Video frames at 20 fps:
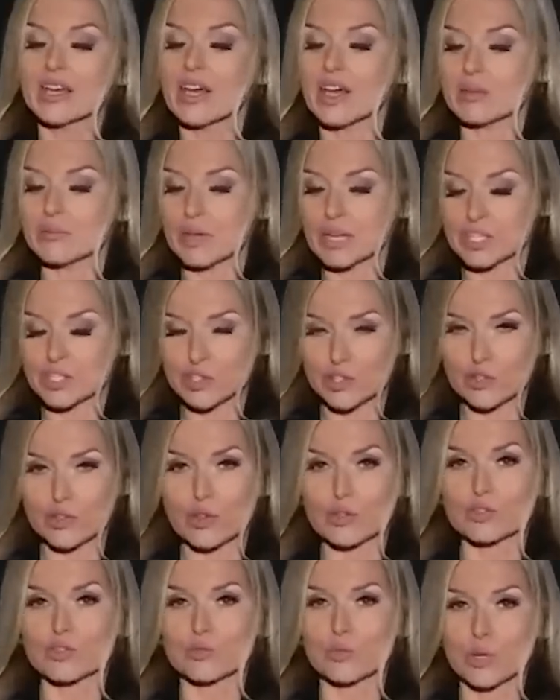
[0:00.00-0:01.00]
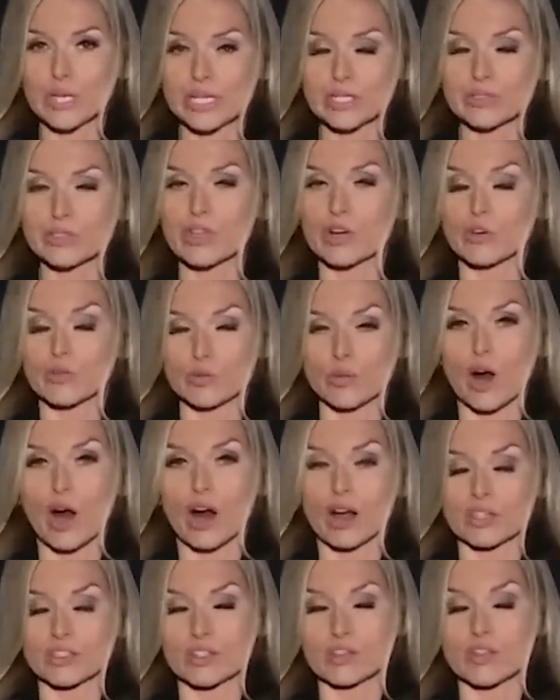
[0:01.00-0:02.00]
and make sure those wheels are
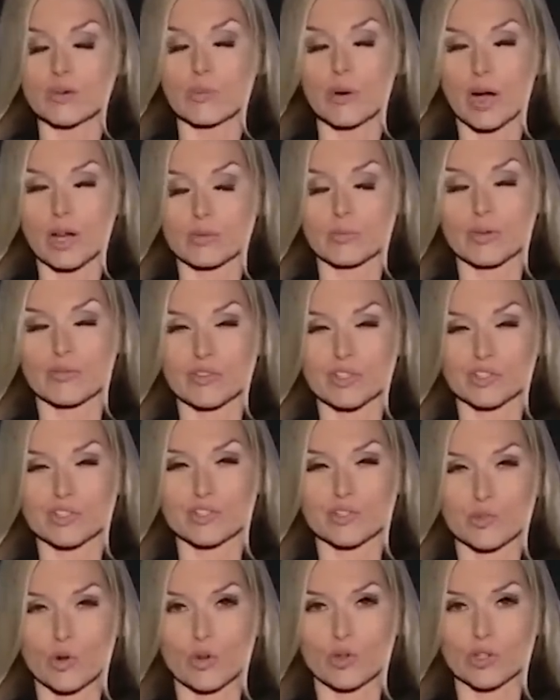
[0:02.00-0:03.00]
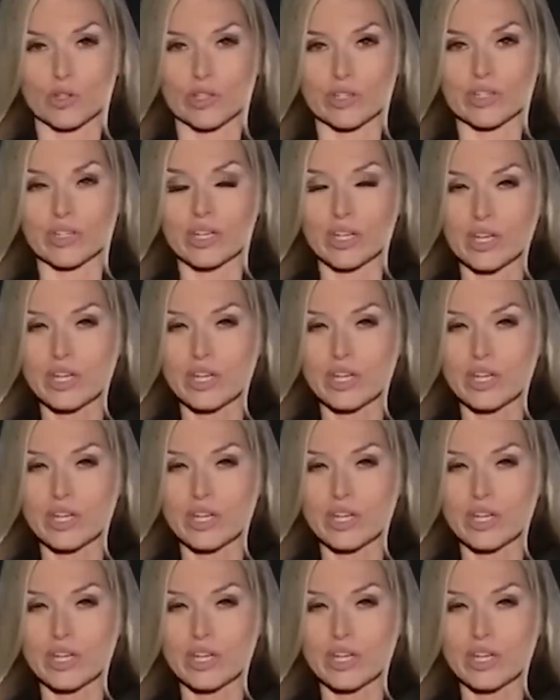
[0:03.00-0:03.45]
locked on the bottom of your stroller.